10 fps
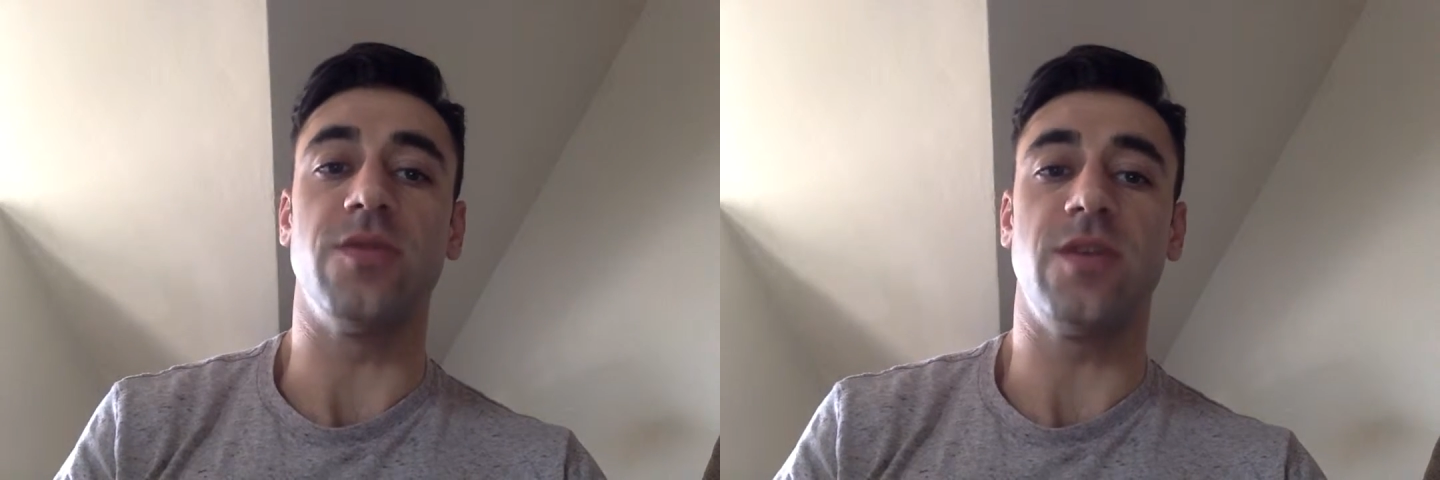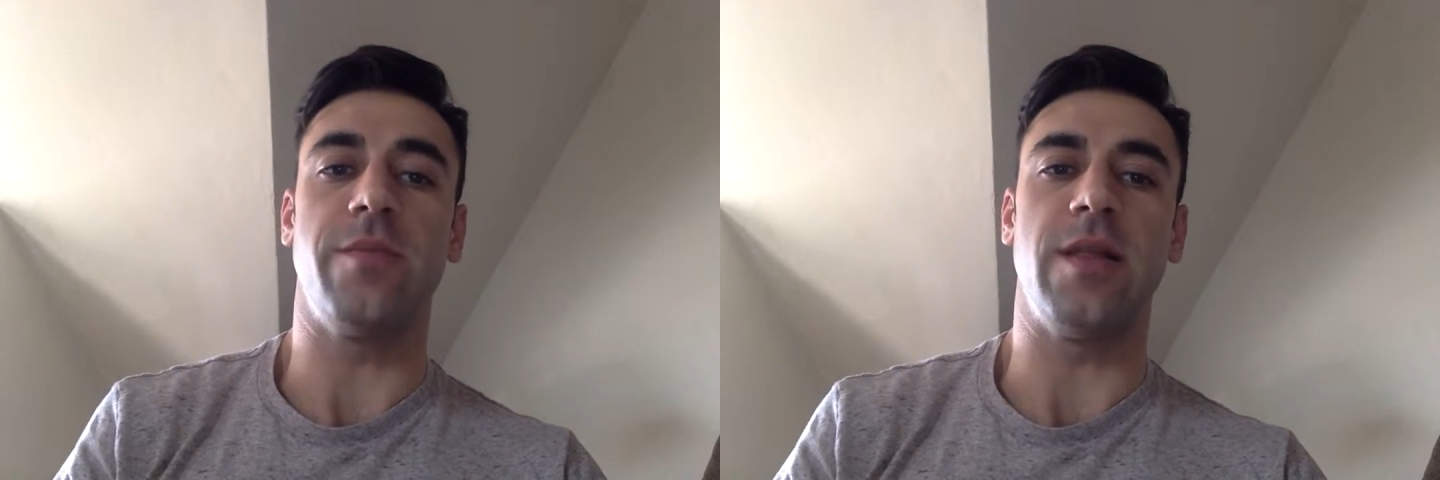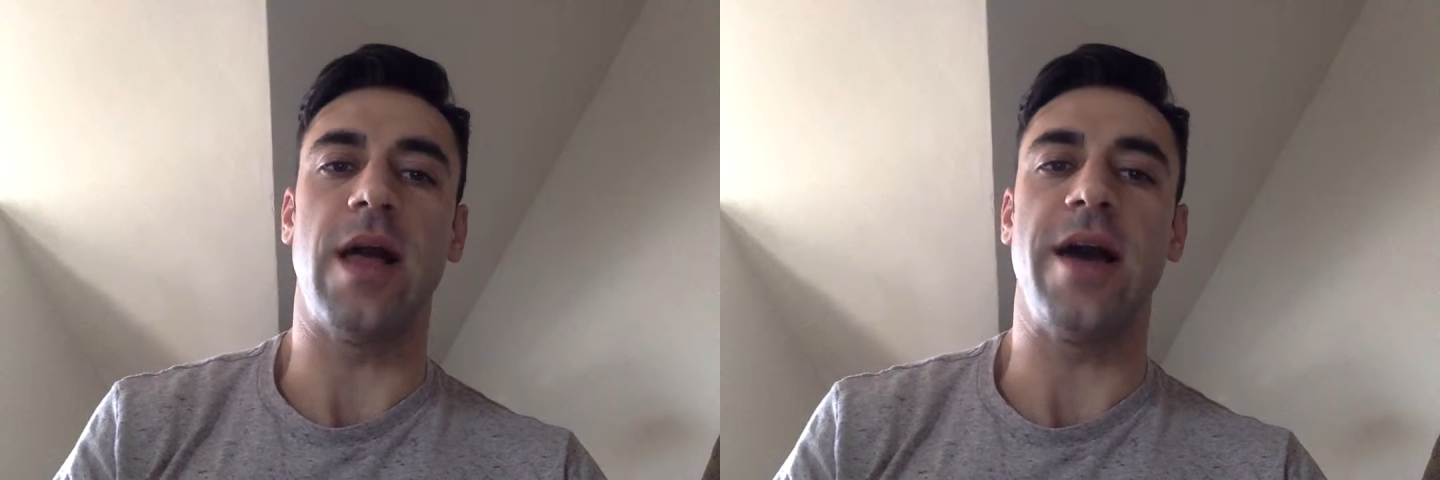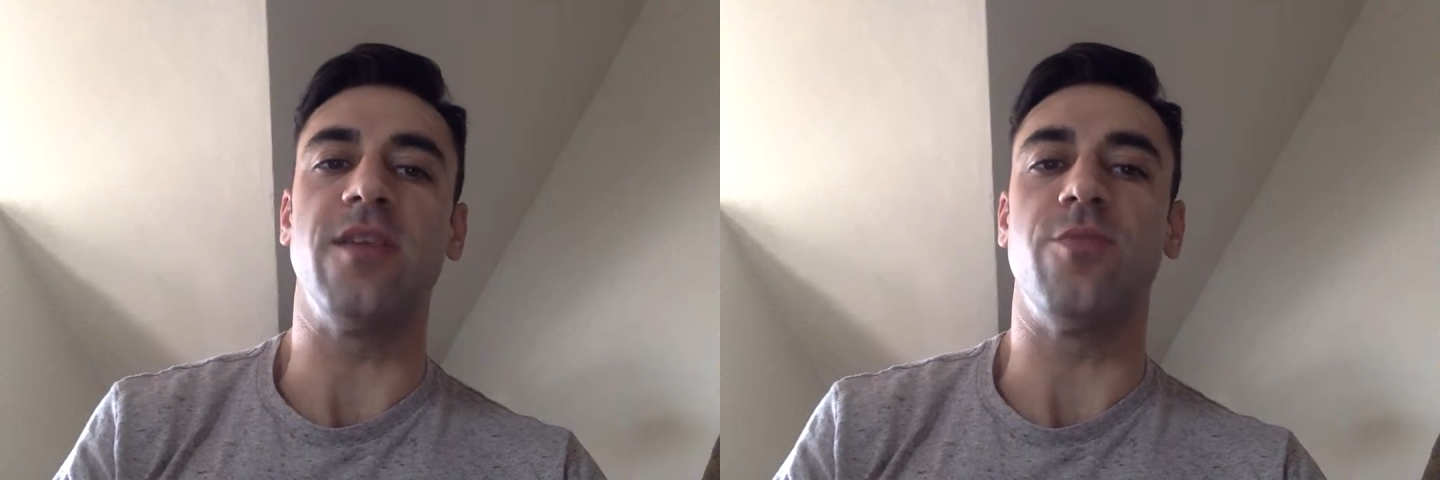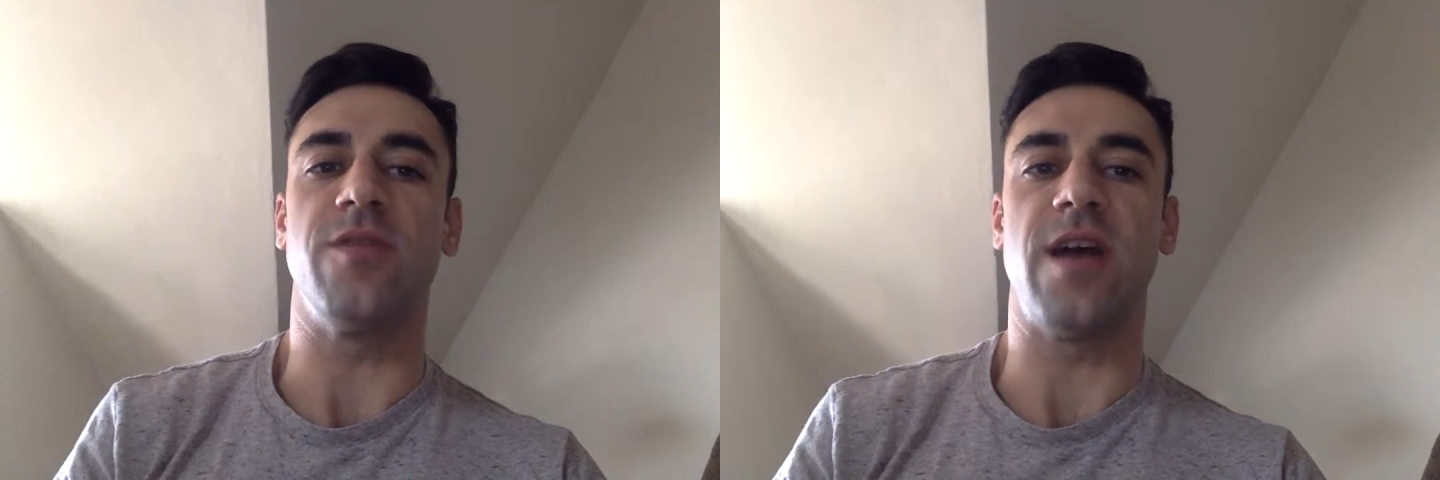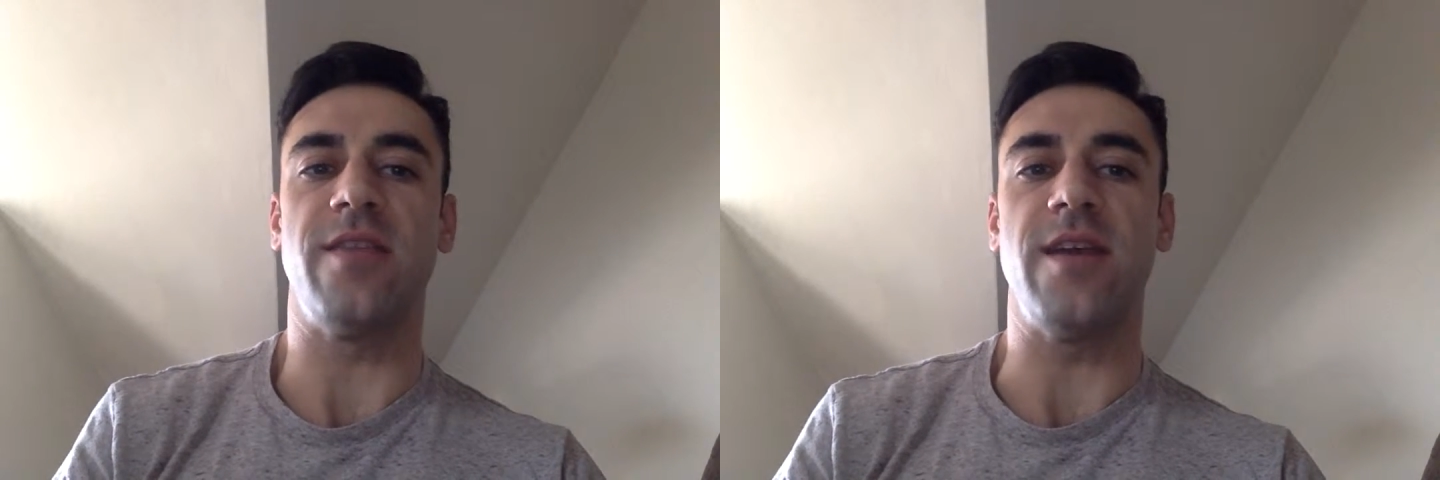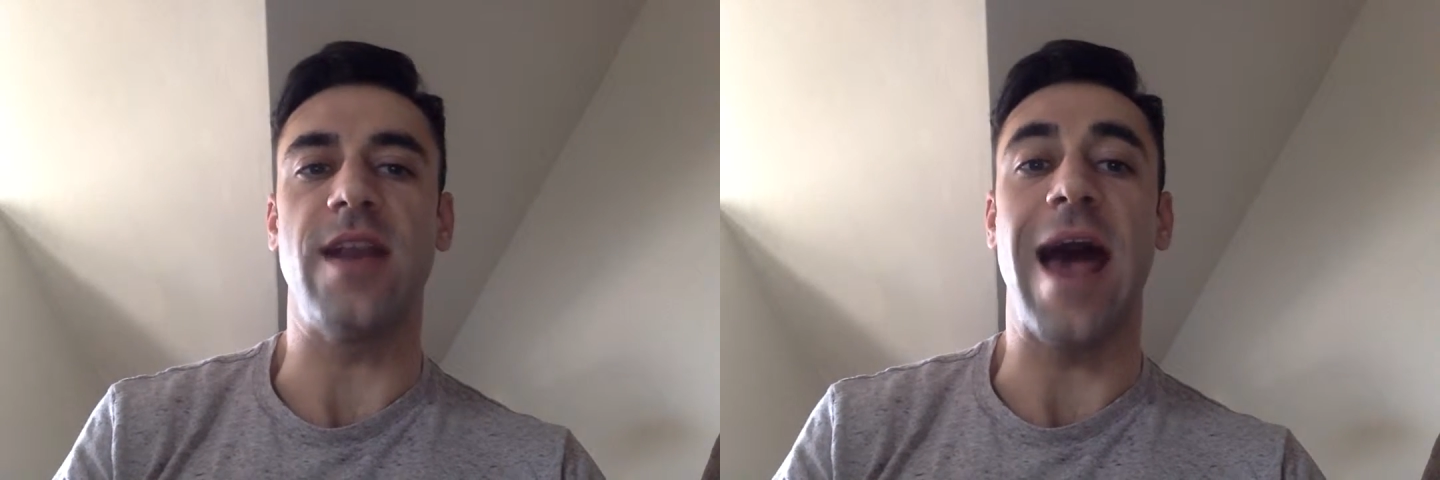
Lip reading: stimuli is presented